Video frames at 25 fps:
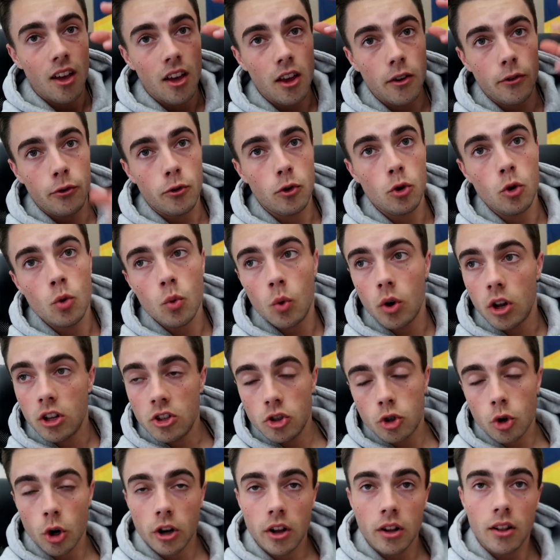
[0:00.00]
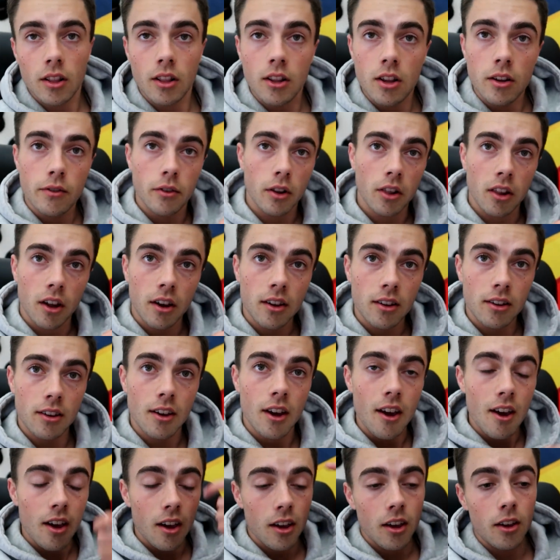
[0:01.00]
If you enjoyed it, leave a
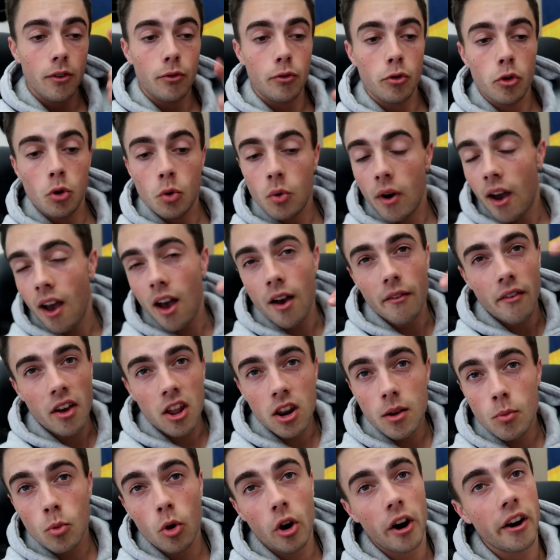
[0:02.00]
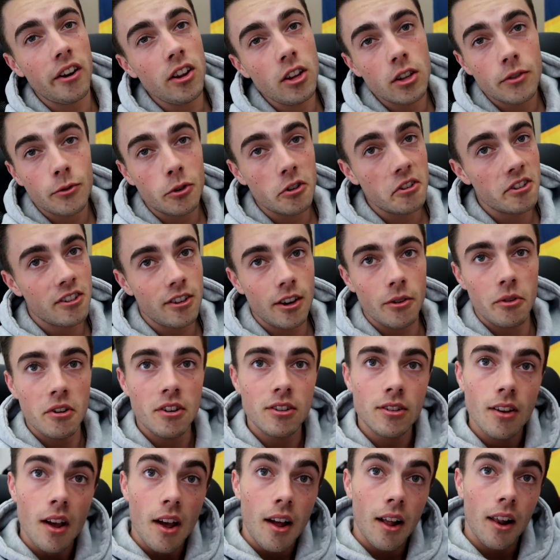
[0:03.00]
like. If you have any more ideas for the
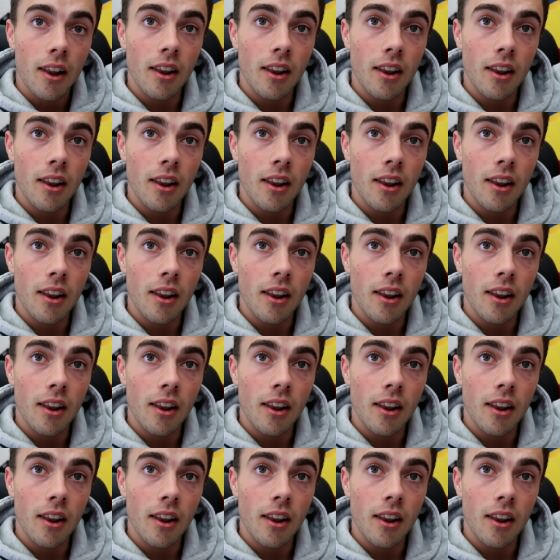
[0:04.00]
series,